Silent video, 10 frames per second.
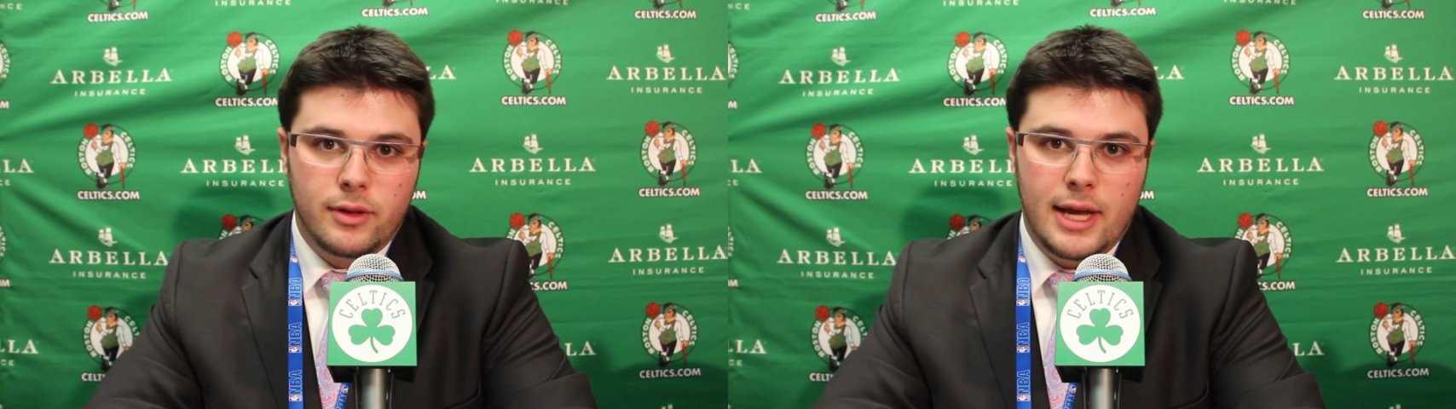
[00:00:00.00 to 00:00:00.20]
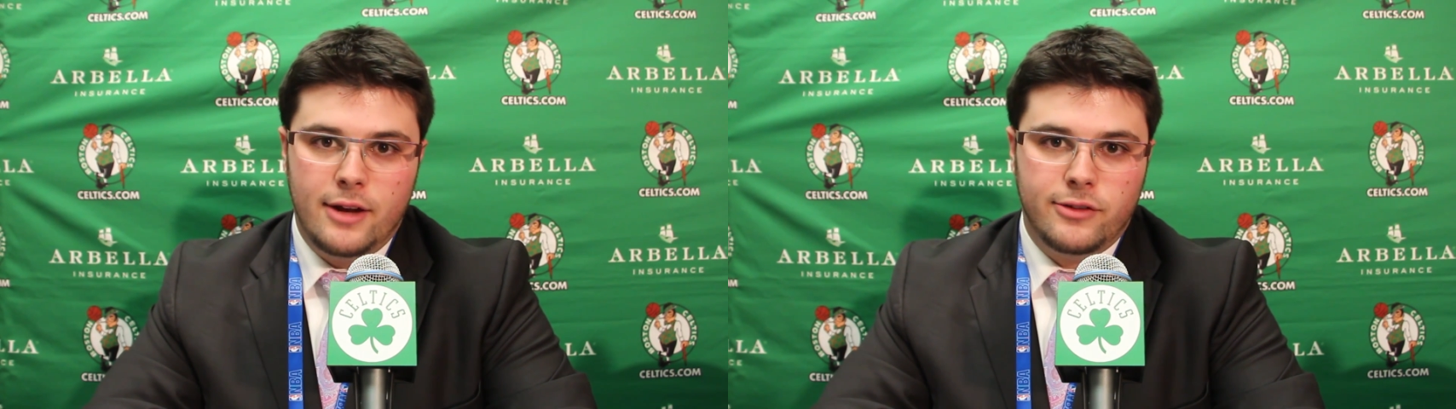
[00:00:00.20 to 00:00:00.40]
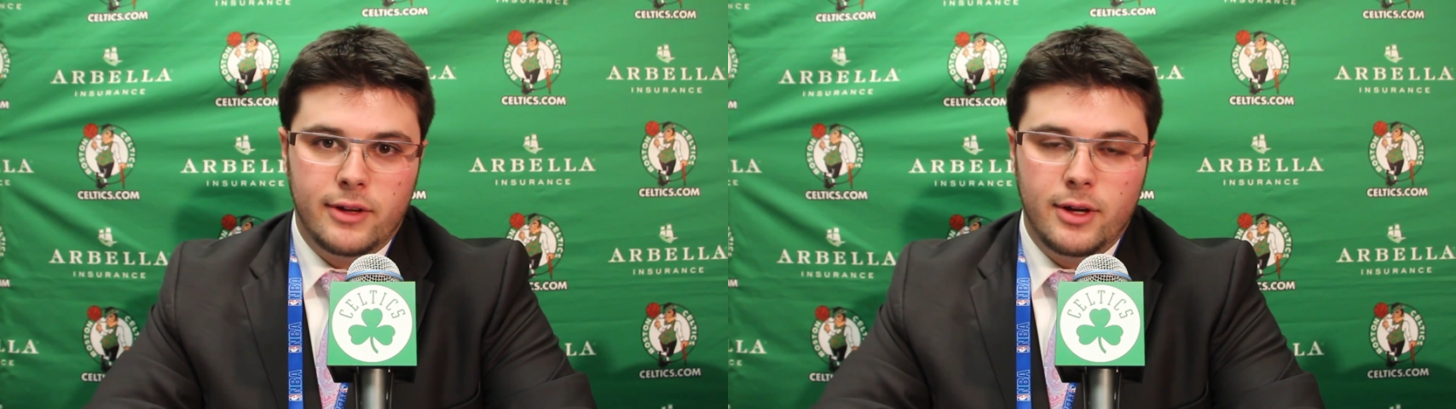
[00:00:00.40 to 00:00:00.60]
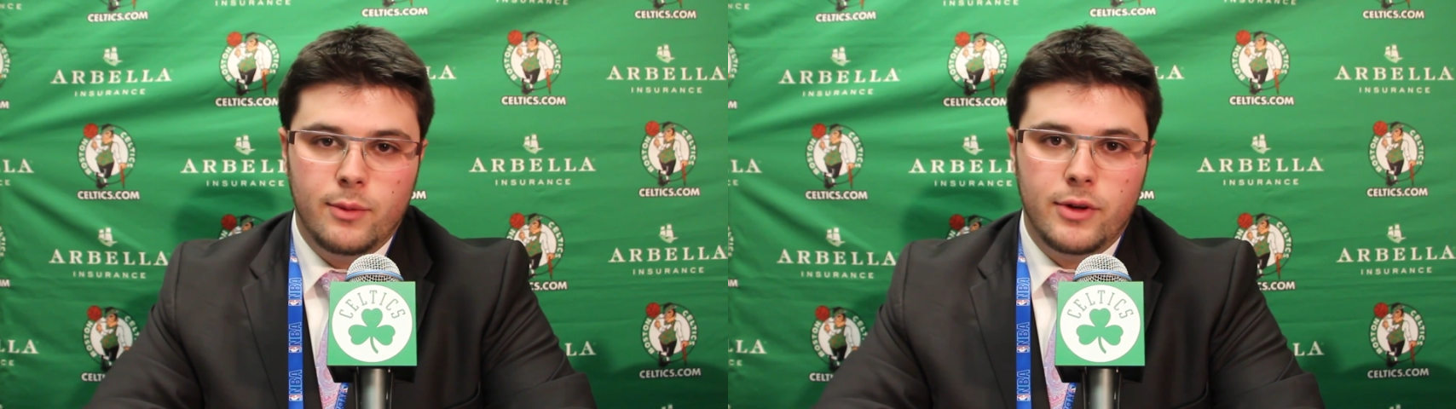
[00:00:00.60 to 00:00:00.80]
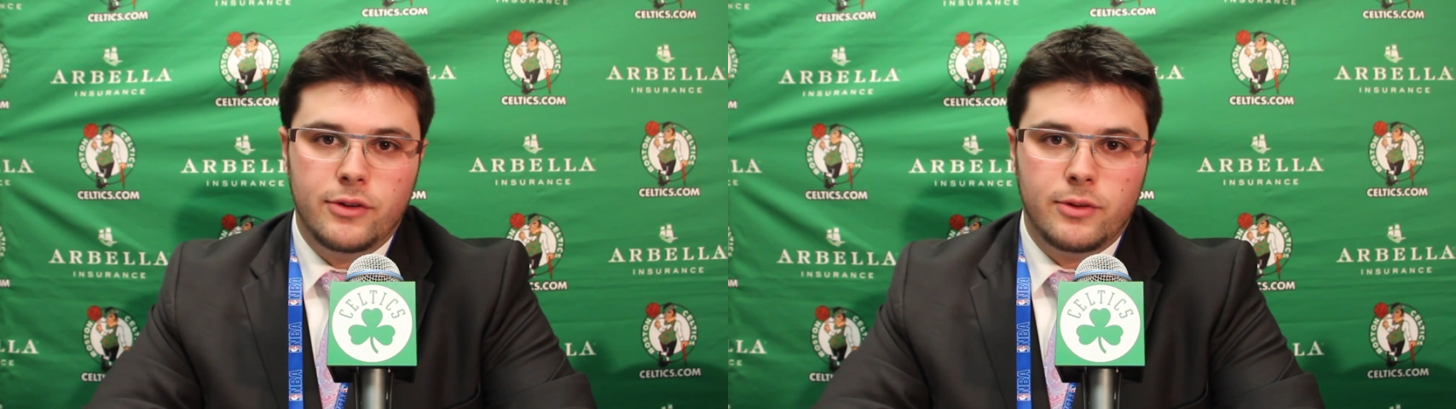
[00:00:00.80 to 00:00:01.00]
lastly, it
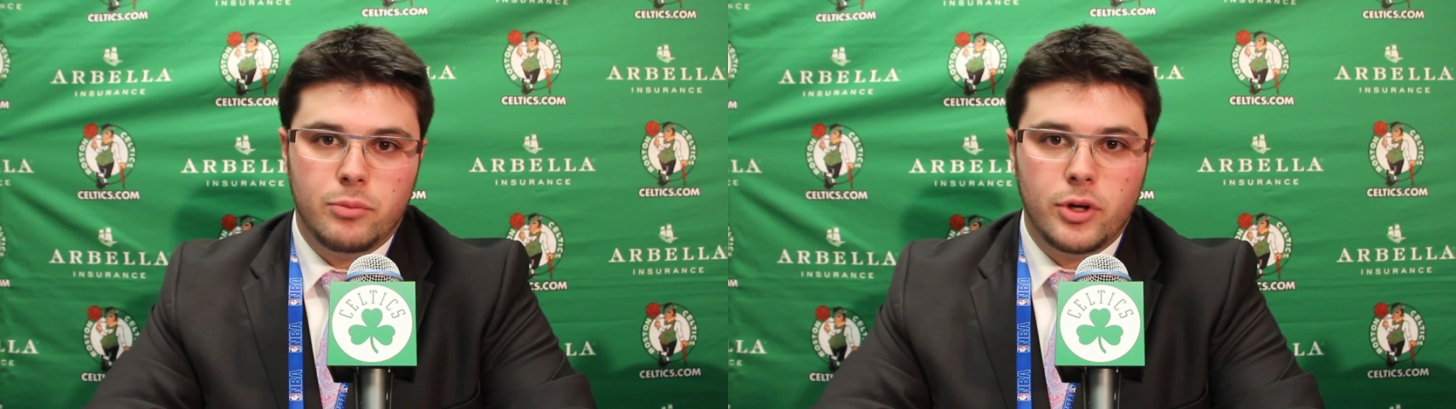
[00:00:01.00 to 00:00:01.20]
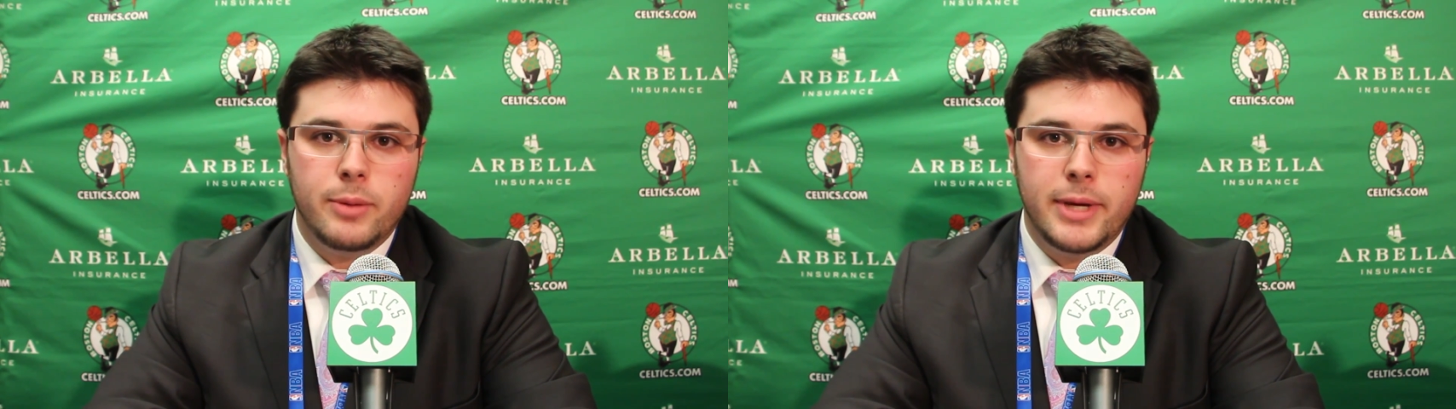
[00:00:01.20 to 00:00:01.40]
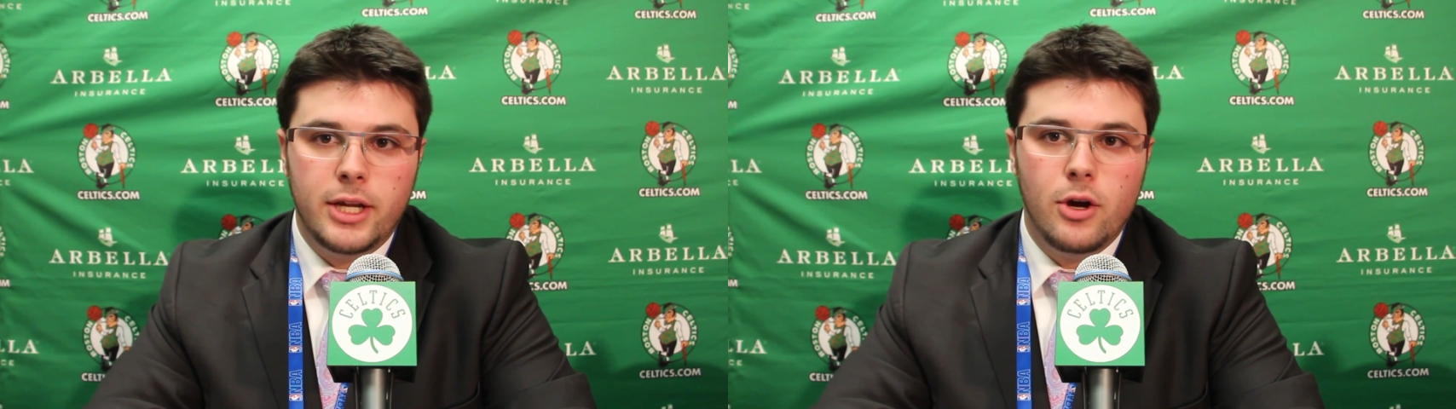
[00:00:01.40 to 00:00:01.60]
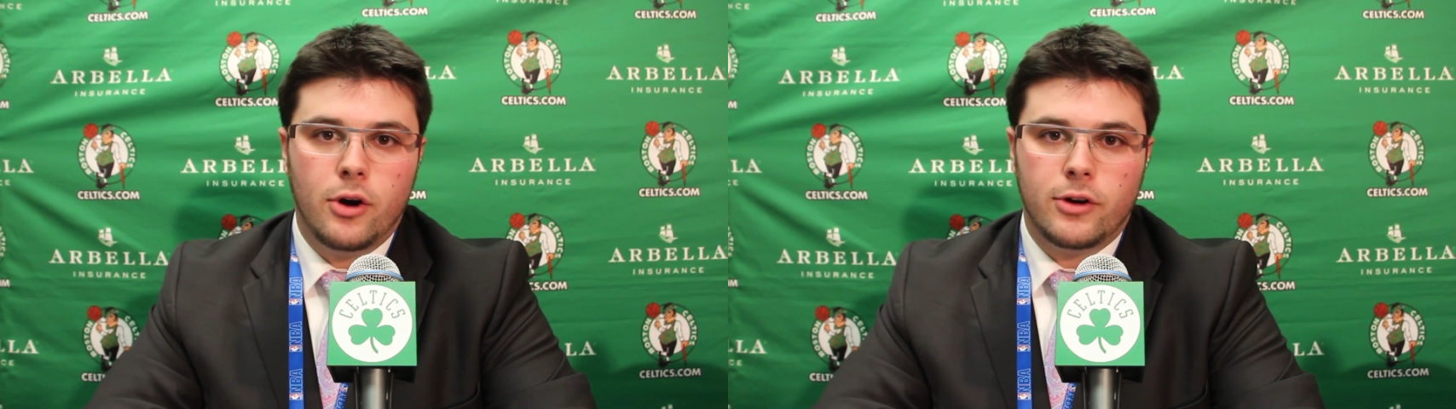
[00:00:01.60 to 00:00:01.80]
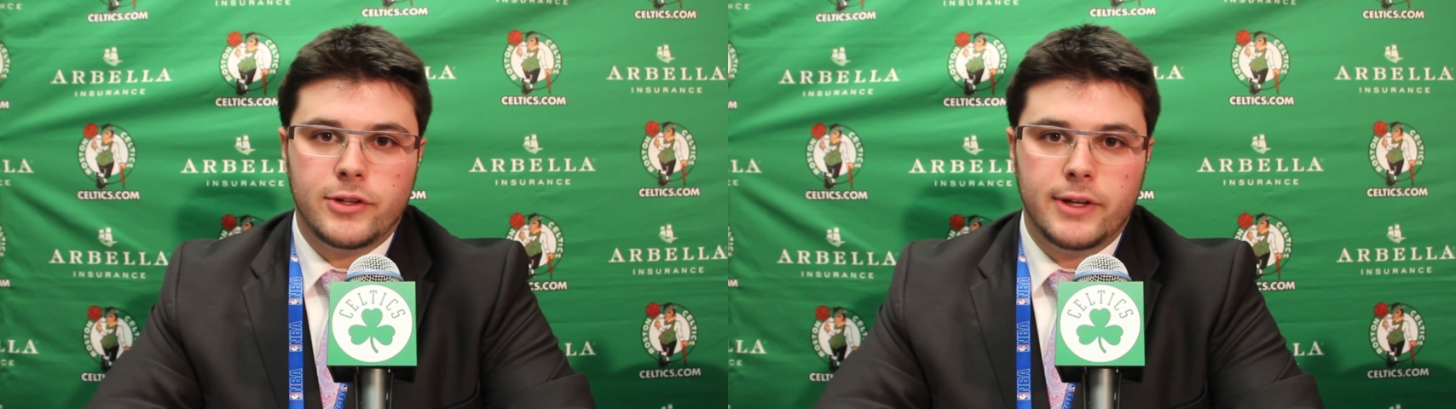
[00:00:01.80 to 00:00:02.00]
was pretty
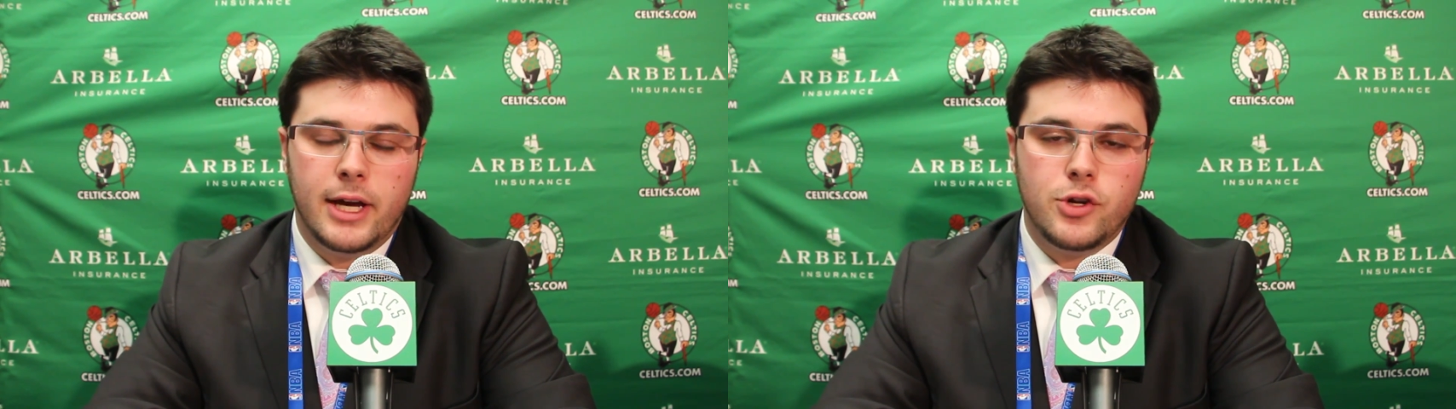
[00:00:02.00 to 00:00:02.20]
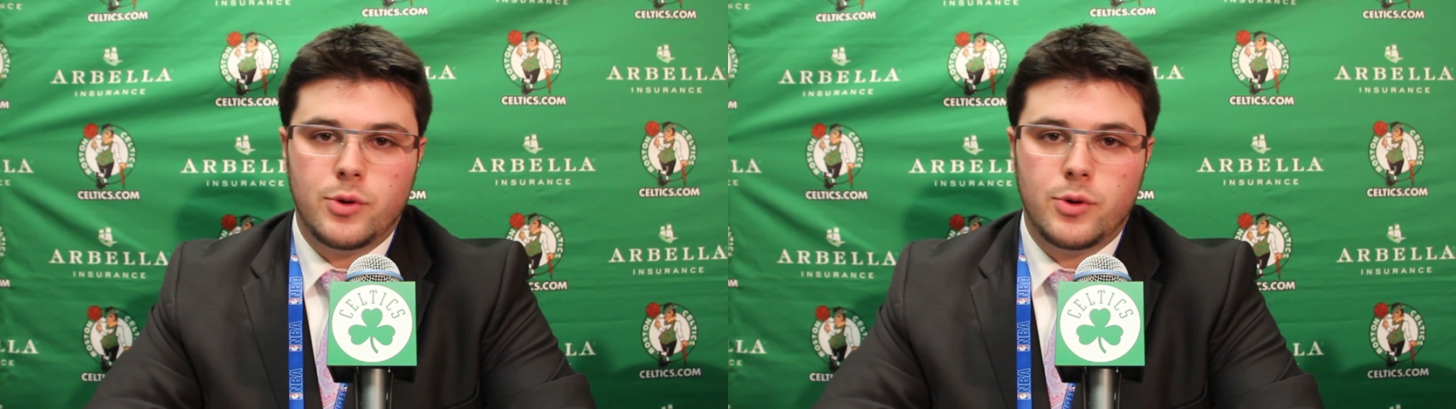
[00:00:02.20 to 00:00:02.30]
mediocre tonight.